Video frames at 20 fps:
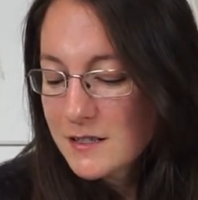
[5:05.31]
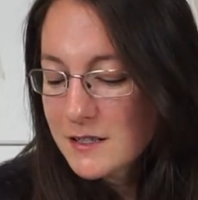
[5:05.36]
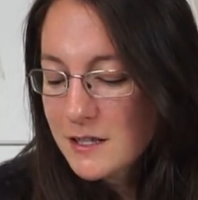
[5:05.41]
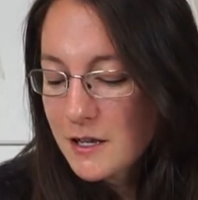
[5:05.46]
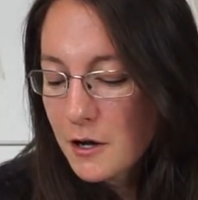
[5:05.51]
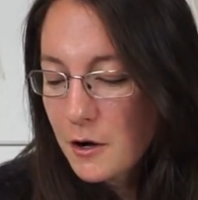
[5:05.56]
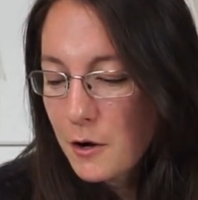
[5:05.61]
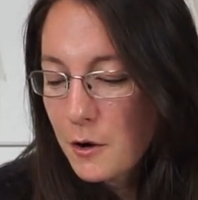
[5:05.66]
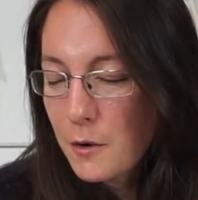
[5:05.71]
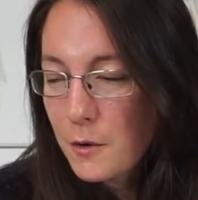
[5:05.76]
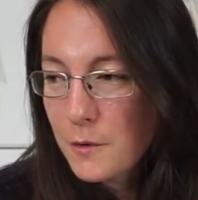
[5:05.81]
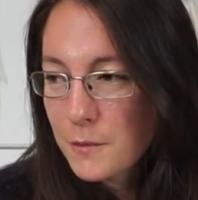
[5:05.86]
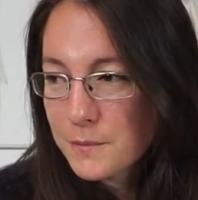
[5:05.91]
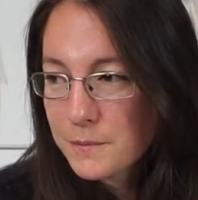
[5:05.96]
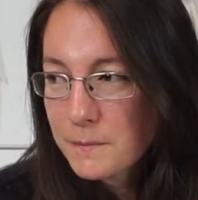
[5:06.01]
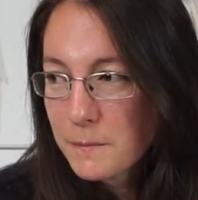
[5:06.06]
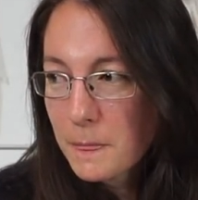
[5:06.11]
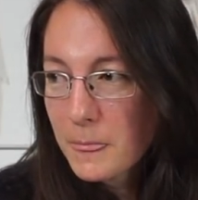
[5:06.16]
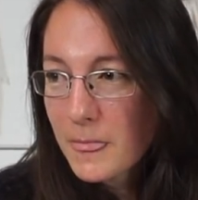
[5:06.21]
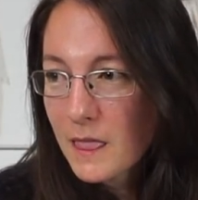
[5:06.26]

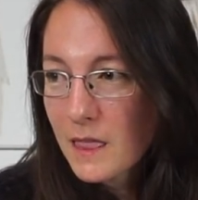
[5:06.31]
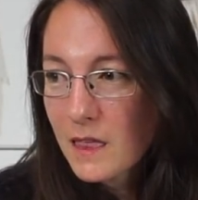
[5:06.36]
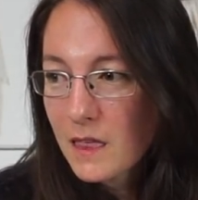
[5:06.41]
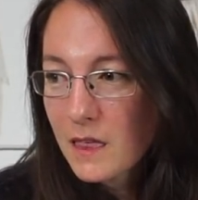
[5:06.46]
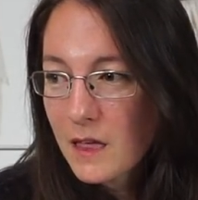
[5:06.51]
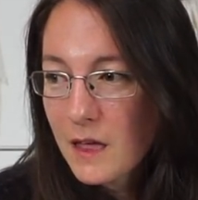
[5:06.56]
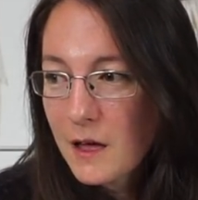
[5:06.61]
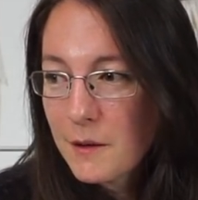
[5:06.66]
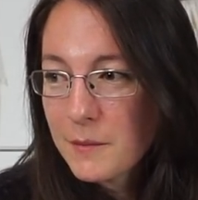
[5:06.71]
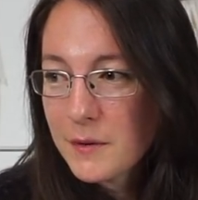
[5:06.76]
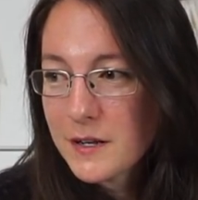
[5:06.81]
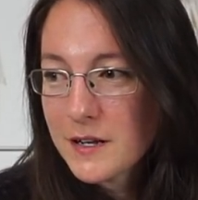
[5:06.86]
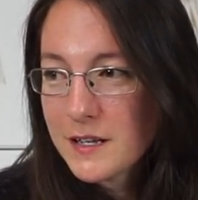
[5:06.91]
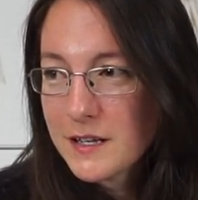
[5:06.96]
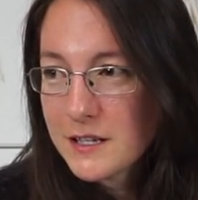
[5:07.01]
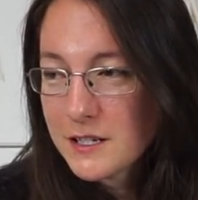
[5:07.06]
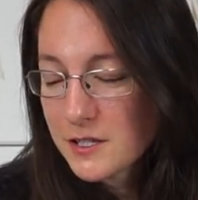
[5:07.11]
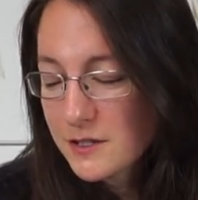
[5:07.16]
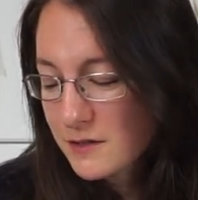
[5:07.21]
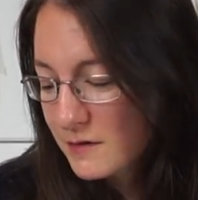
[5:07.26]
So I'm
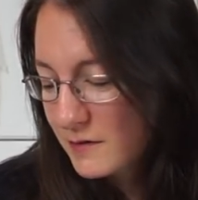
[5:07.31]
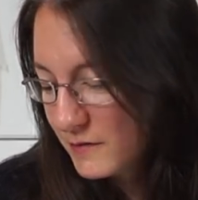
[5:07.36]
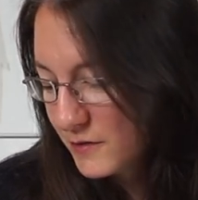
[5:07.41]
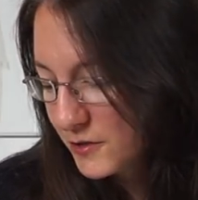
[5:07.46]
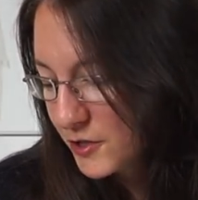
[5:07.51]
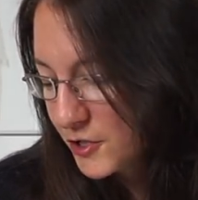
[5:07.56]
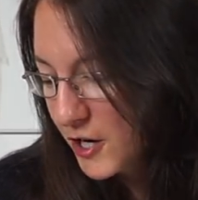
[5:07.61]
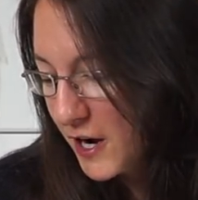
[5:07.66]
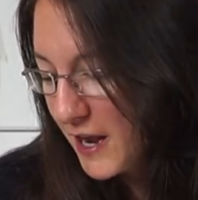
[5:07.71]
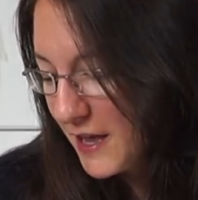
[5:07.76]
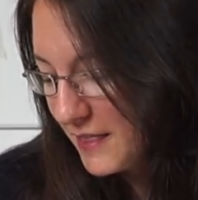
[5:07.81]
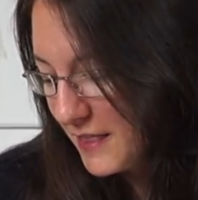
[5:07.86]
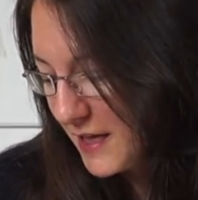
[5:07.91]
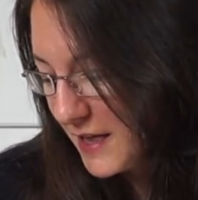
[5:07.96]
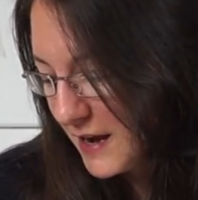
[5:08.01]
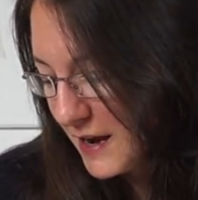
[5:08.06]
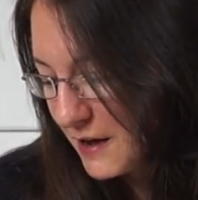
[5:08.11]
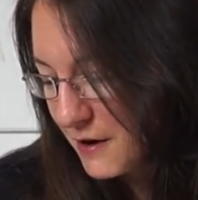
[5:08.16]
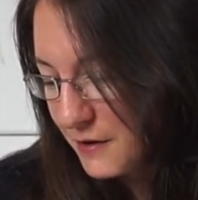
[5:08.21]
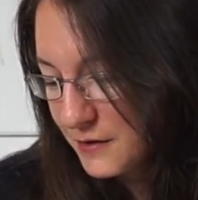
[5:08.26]
gonna try
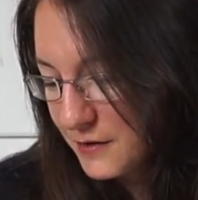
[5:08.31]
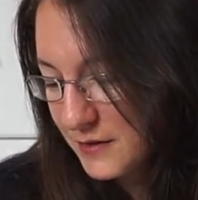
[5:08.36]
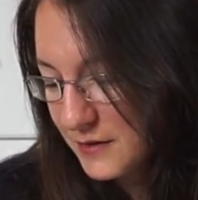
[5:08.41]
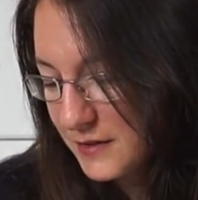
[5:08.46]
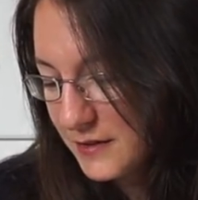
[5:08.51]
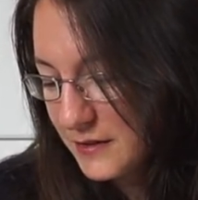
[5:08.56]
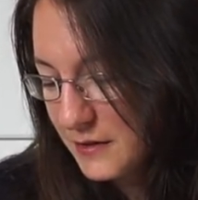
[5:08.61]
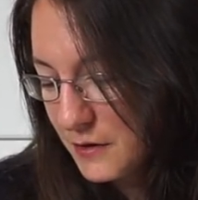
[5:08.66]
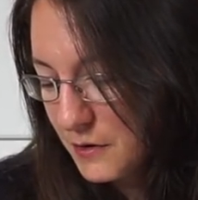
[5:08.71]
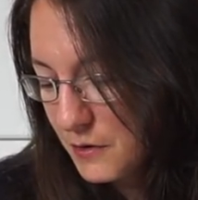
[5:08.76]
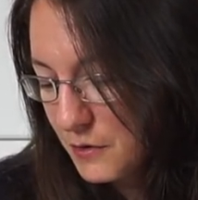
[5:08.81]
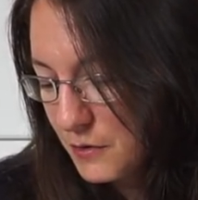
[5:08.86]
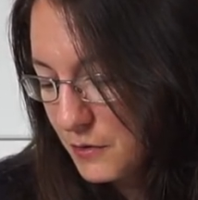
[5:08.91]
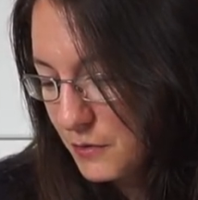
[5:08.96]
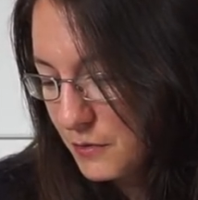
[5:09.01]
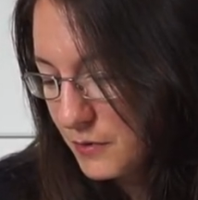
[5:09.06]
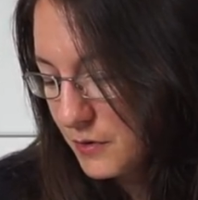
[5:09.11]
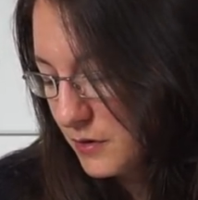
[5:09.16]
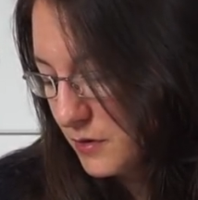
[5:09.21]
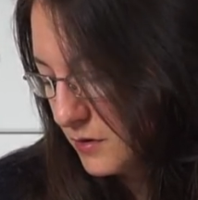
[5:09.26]
that out.
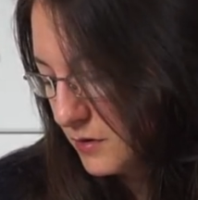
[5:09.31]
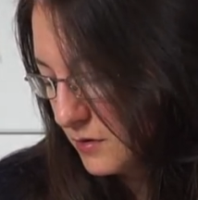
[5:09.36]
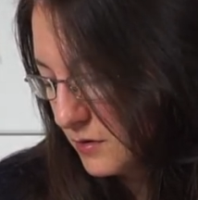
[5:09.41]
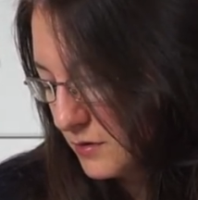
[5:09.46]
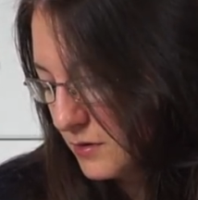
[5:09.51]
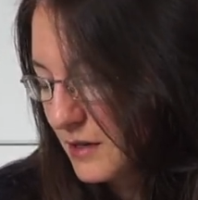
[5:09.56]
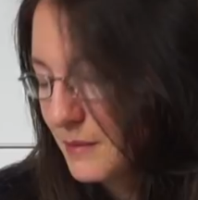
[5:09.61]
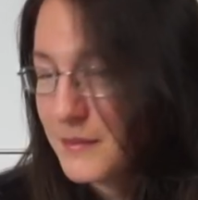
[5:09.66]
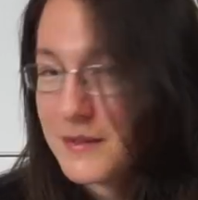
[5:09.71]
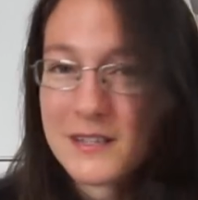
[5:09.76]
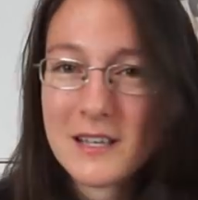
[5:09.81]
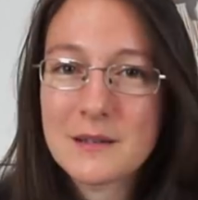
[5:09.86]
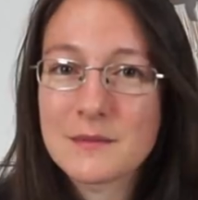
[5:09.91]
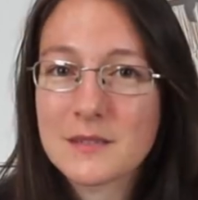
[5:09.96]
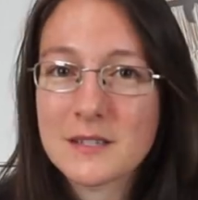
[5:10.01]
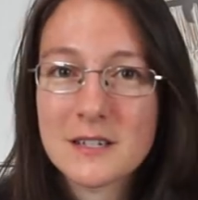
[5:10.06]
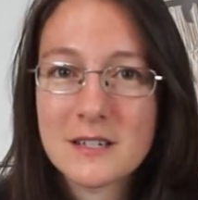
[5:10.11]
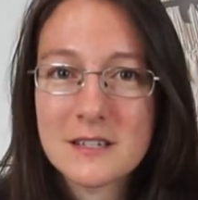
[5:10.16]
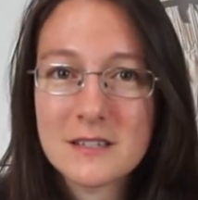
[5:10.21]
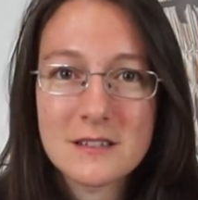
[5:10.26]
So how many
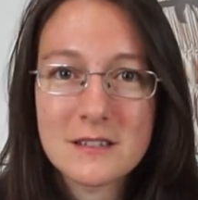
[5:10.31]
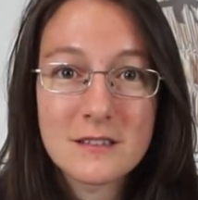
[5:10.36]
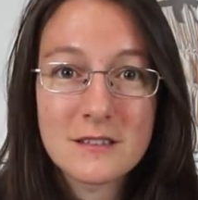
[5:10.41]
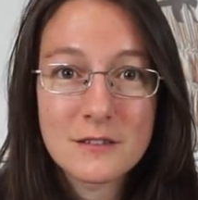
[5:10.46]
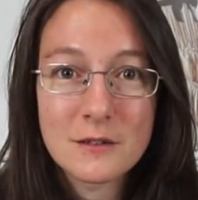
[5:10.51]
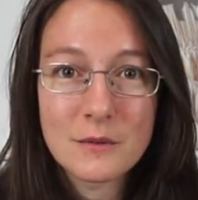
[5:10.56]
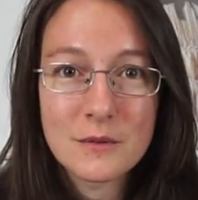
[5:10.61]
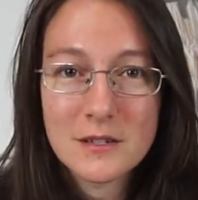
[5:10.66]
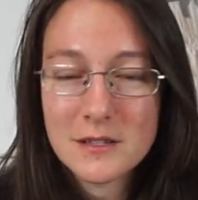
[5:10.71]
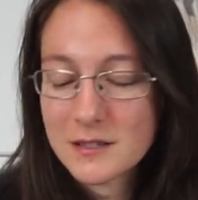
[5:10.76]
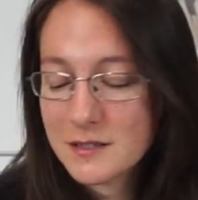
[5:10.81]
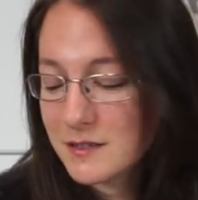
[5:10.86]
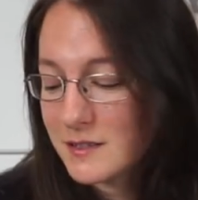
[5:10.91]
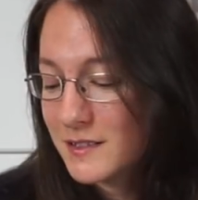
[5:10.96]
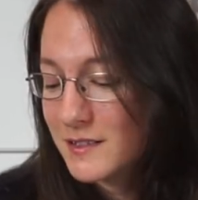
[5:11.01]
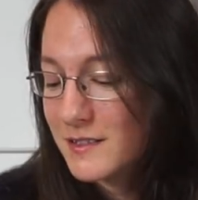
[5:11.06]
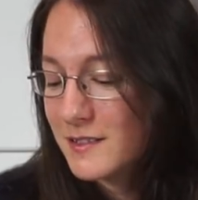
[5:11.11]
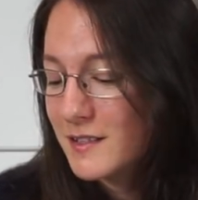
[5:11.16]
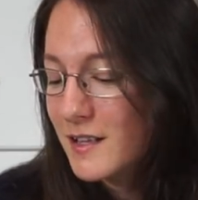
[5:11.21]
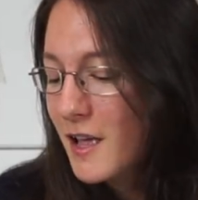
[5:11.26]
times can I say so in a
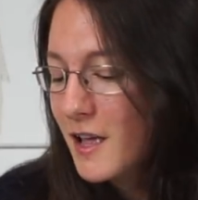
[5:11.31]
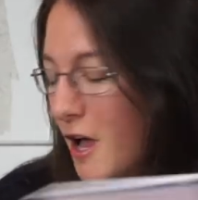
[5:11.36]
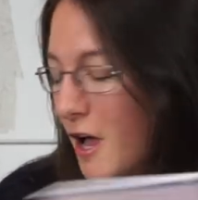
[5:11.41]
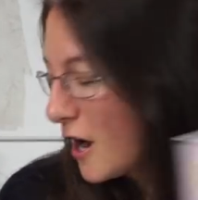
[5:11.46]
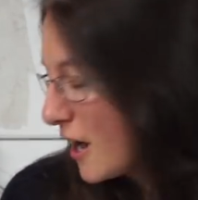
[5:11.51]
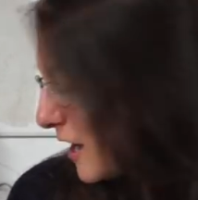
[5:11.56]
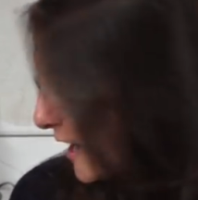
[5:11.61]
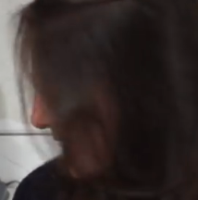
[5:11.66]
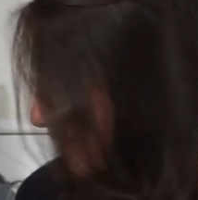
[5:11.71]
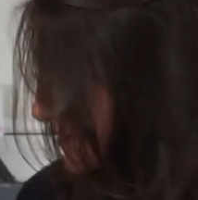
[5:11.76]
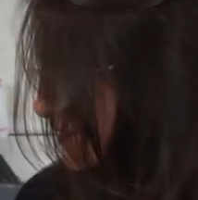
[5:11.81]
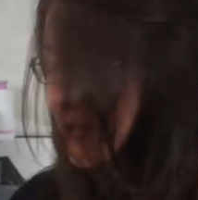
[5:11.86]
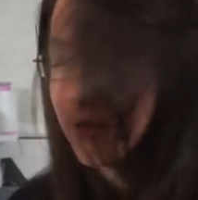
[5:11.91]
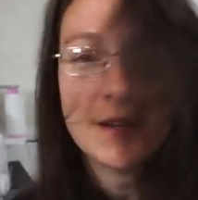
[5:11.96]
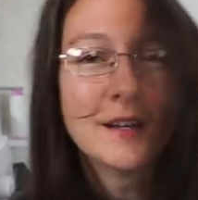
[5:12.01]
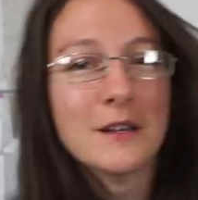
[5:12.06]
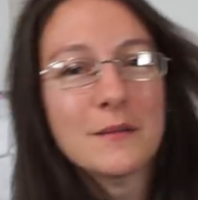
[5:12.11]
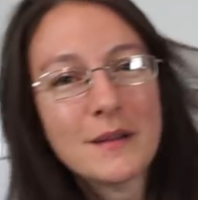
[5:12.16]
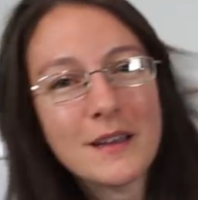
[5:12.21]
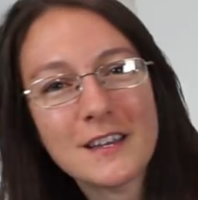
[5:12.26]
sentence? All right, so
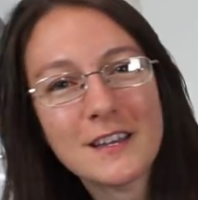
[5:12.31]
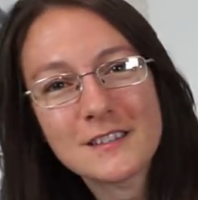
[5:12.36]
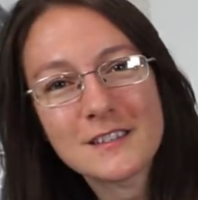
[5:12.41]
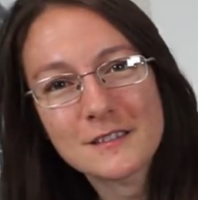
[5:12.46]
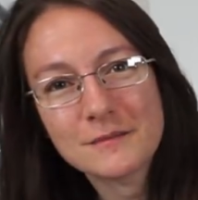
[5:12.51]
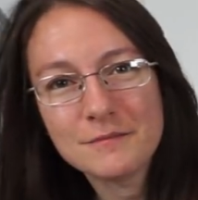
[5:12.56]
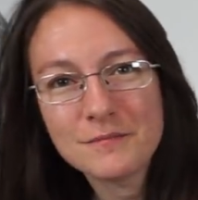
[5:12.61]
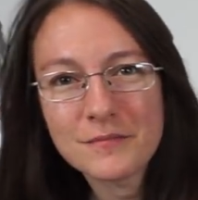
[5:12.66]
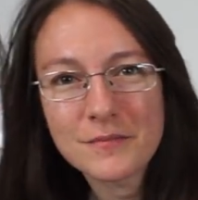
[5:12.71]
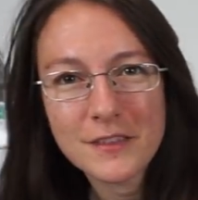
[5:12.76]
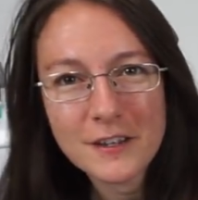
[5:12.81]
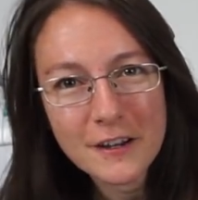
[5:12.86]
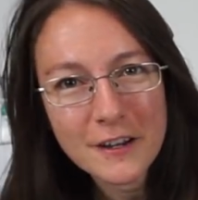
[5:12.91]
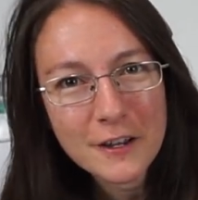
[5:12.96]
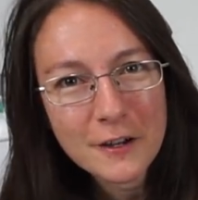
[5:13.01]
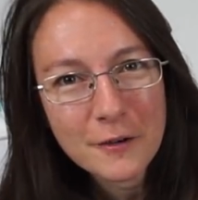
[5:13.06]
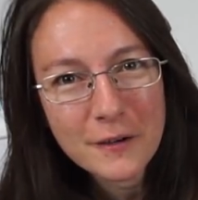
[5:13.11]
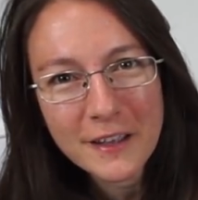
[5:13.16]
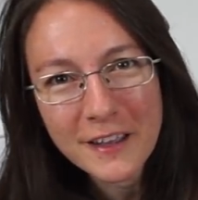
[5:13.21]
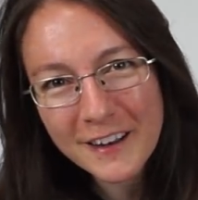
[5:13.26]
anyways, there I
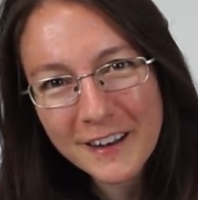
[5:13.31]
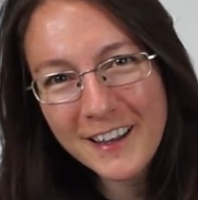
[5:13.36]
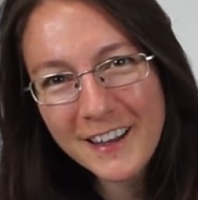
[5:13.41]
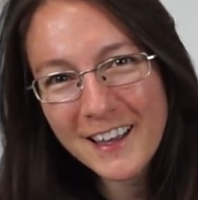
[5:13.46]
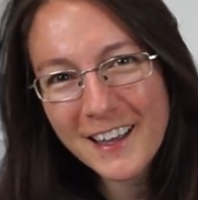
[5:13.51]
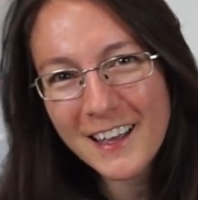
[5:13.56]
go again.